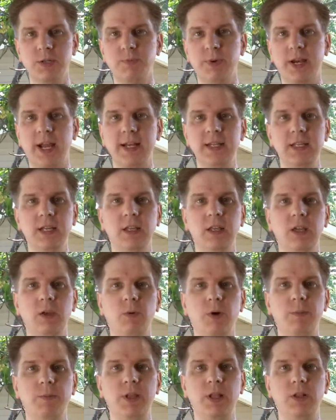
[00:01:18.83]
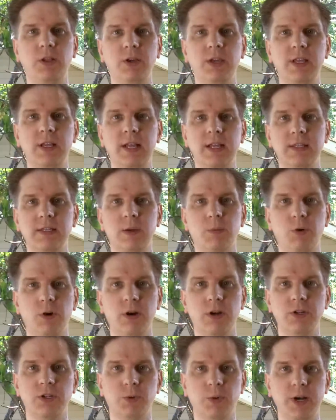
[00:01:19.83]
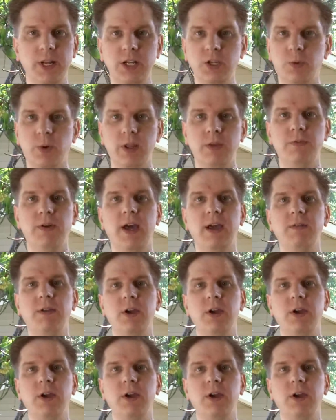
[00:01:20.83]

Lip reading: but ideally you want to be looking at somewhere in 20-25